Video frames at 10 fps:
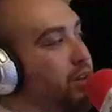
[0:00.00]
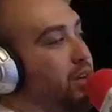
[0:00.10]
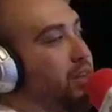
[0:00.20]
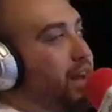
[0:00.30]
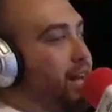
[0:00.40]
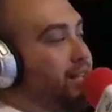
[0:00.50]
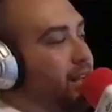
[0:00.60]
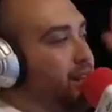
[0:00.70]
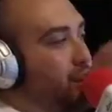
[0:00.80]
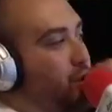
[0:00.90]
That's like
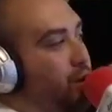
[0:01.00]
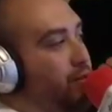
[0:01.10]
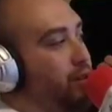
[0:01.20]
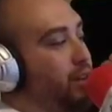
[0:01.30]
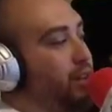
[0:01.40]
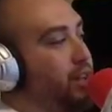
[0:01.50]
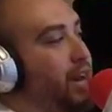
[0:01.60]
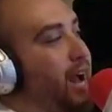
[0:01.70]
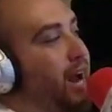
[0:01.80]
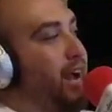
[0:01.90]
the equivalent. The
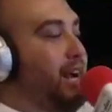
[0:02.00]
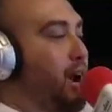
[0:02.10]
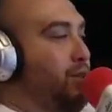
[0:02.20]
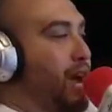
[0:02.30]
not hot guy with the